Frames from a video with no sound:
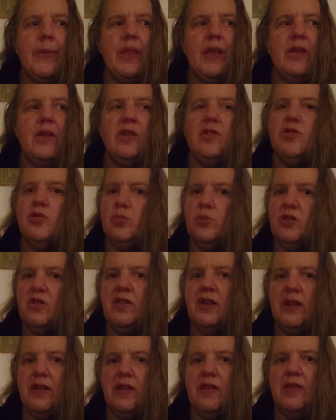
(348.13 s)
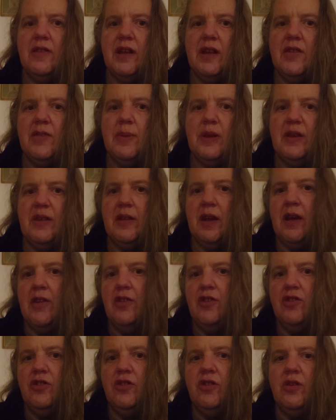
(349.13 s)
there's almost like this
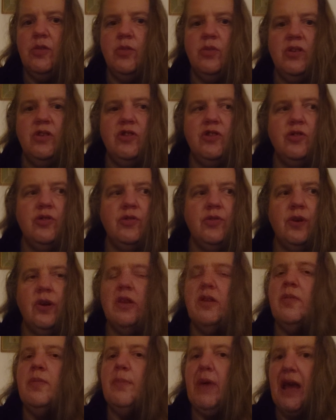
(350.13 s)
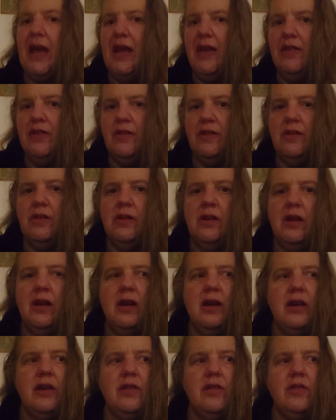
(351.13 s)
expectation that we should find a mate
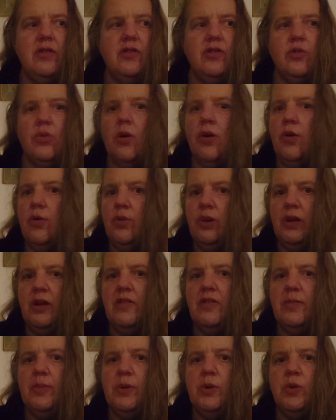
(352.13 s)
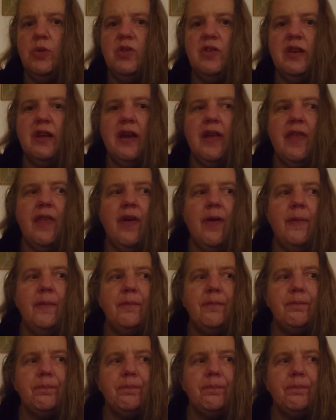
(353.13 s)
and grow and explore together,